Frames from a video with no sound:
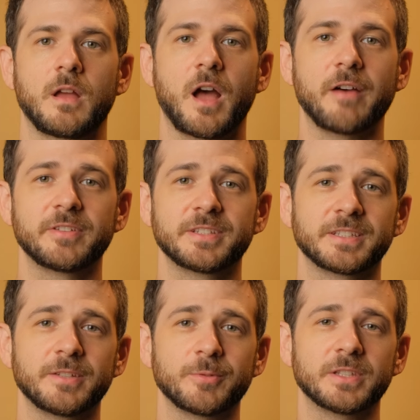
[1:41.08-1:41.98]

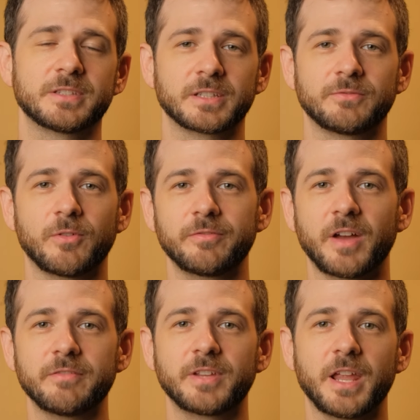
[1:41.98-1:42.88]
Obviously, with the
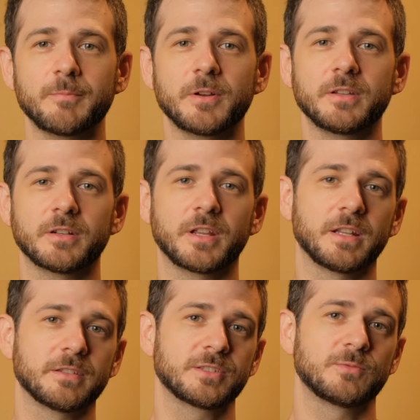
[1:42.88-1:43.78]
645 camera, you're
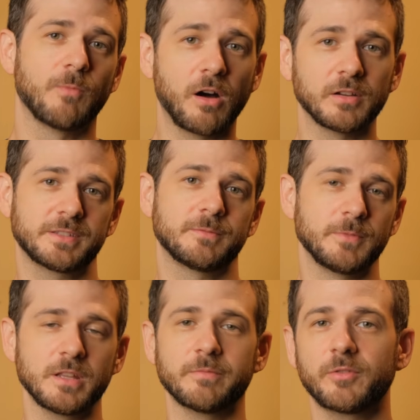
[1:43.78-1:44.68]
getting the smallest
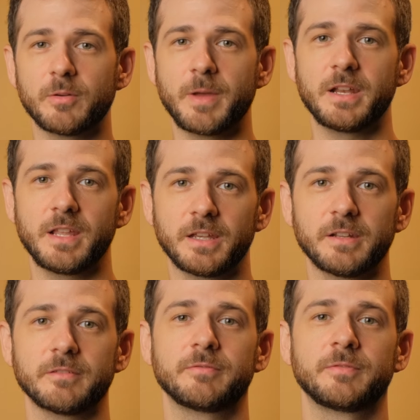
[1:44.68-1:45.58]
medium format
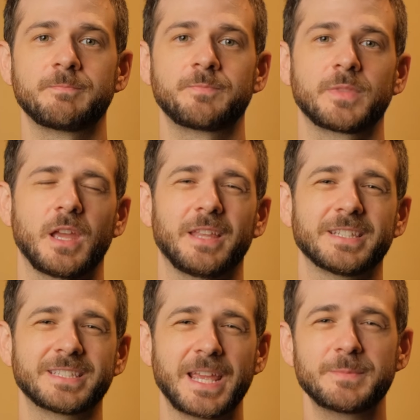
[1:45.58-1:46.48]
negative. At
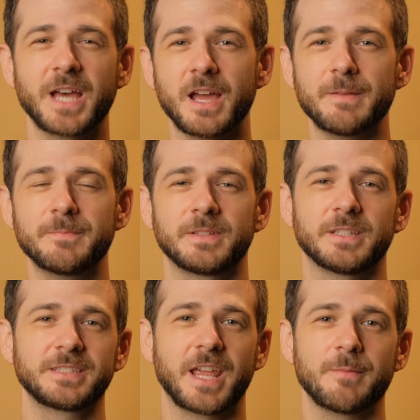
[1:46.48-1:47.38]
the same time,
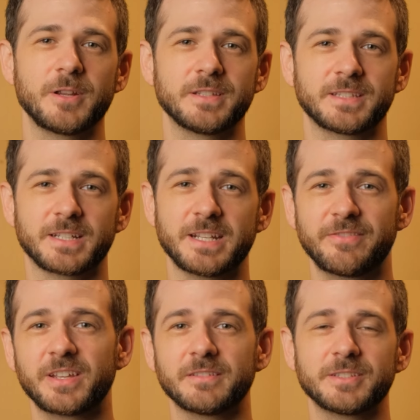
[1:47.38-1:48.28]
this camera is
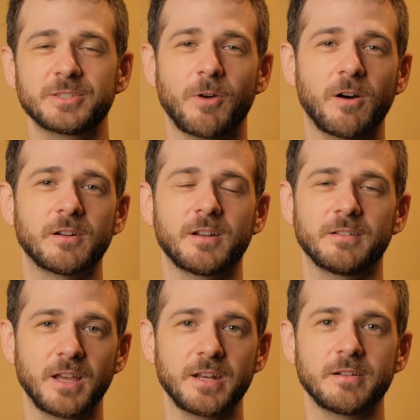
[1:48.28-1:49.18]
significantly smaller and
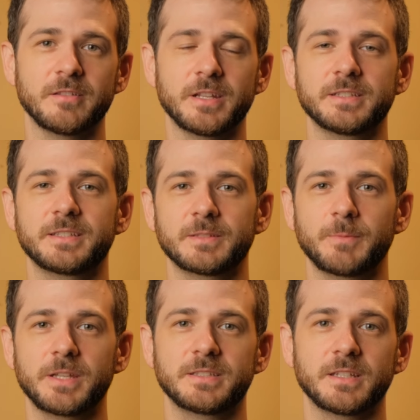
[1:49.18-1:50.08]
lighter than a
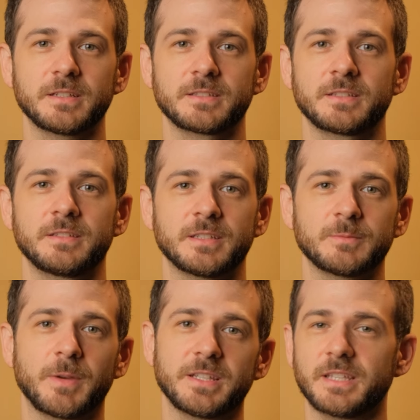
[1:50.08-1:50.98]
6x6,
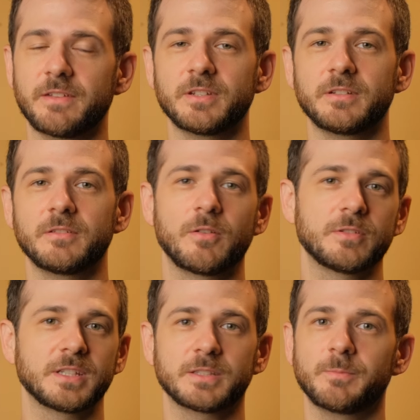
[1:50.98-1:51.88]
6x7, or
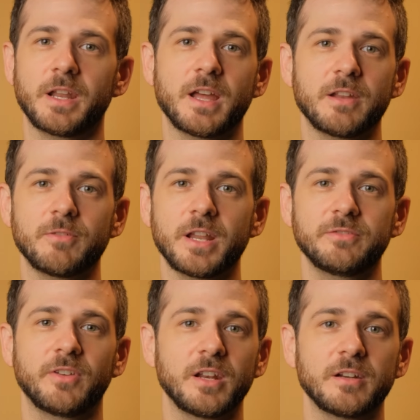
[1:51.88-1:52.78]
6x9
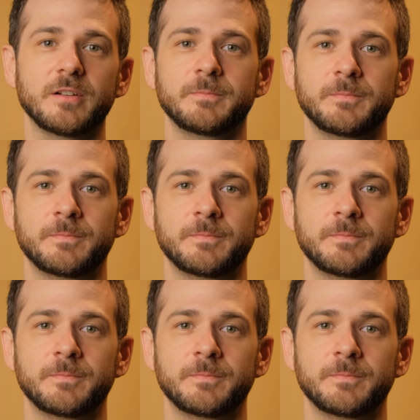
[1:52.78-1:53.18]
rangefinder.